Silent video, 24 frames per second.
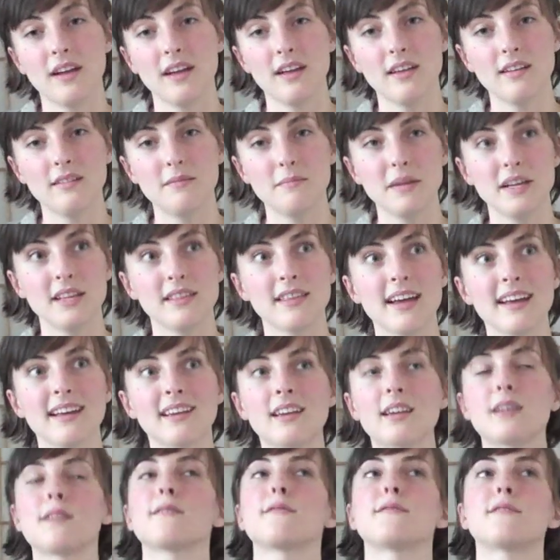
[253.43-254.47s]
and made that
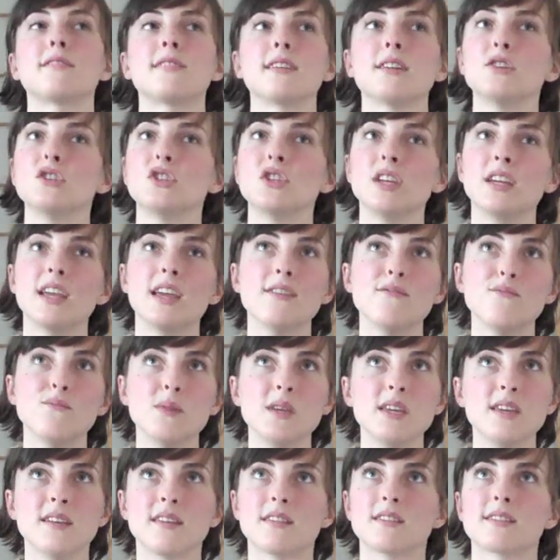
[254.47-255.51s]
gift that she gave
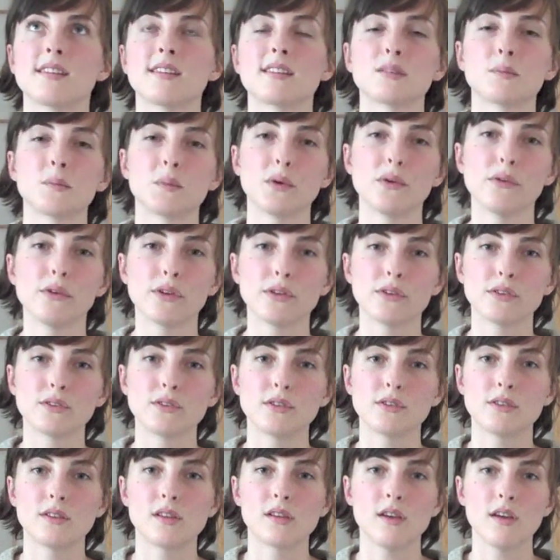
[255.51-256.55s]
me accessible
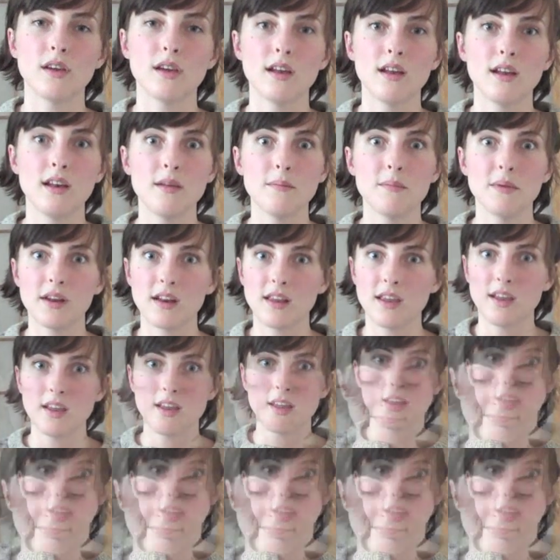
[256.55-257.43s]
to anybody.